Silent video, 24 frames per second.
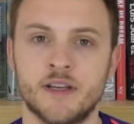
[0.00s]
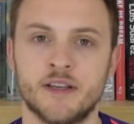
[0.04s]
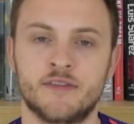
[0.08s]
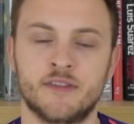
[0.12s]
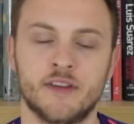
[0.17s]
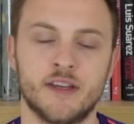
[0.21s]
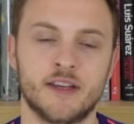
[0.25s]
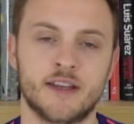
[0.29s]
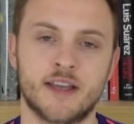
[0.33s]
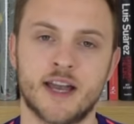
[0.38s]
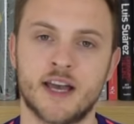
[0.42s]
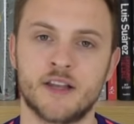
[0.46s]
He's,
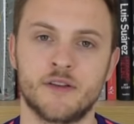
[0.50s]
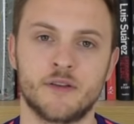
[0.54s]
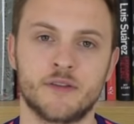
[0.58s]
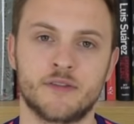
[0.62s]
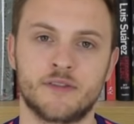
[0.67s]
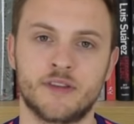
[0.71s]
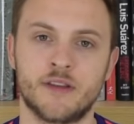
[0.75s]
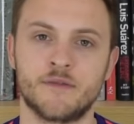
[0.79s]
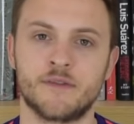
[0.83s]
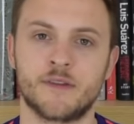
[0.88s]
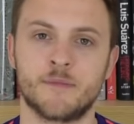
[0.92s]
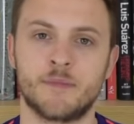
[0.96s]
he cannot
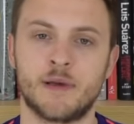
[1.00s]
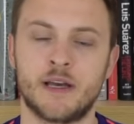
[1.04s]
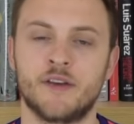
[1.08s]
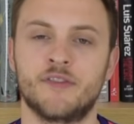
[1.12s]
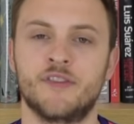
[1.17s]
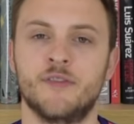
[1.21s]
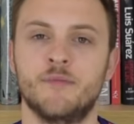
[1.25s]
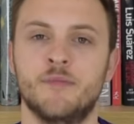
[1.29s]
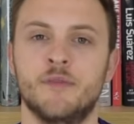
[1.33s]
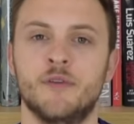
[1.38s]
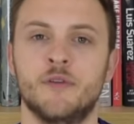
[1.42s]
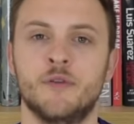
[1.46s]
seem to
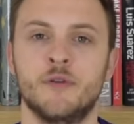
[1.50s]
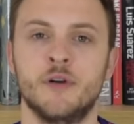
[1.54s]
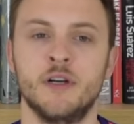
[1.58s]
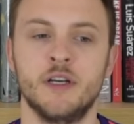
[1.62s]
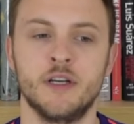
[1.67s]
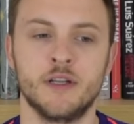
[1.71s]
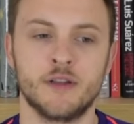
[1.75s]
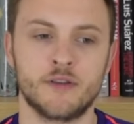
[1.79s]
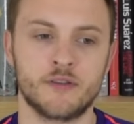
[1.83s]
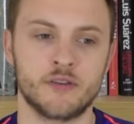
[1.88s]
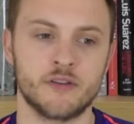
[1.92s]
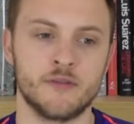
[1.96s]
pass the ball
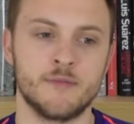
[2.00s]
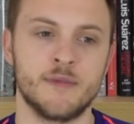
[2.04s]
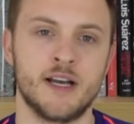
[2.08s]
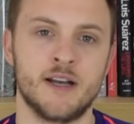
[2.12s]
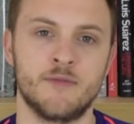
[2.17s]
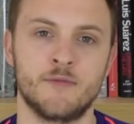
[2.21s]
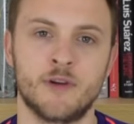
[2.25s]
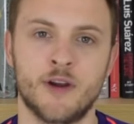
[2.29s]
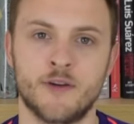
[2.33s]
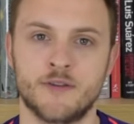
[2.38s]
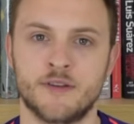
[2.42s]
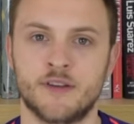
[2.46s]
to a
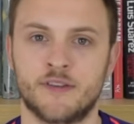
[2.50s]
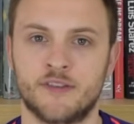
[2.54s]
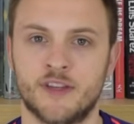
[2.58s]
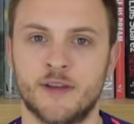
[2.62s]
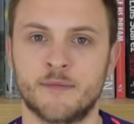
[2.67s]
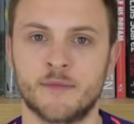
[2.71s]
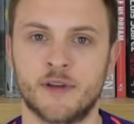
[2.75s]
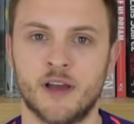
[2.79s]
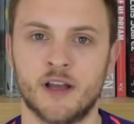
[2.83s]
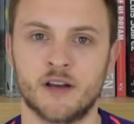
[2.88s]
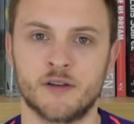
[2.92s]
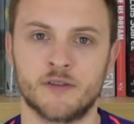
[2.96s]
man wearing the
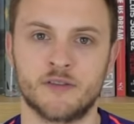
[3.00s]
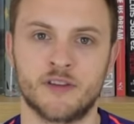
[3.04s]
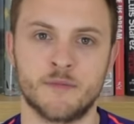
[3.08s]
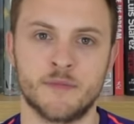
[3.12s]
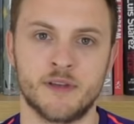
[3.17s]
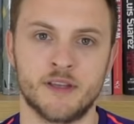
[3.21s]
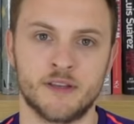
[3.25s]
same colour as him.